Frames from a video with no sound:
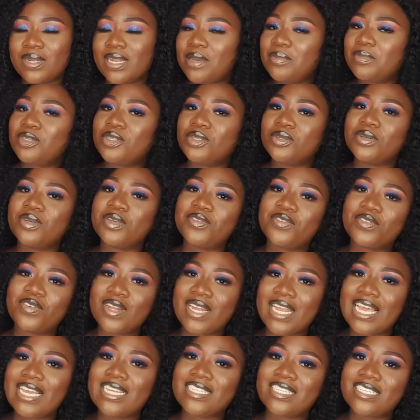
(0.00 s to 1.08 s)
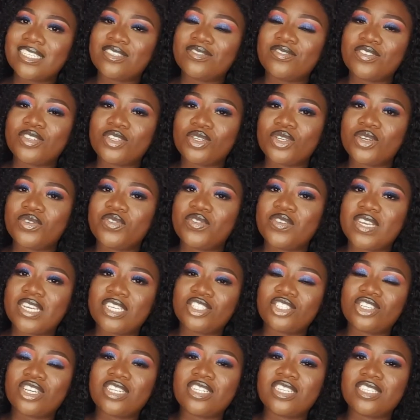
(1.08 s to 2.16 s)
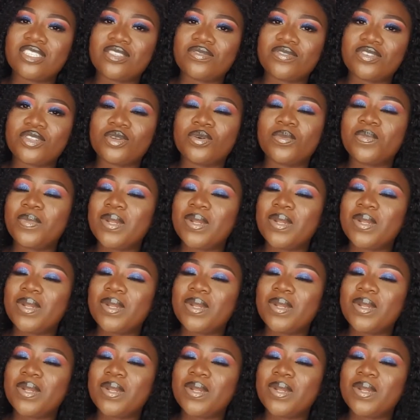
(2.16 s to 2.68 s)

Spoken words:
Let me know if you like this video. If you enjoyed this video,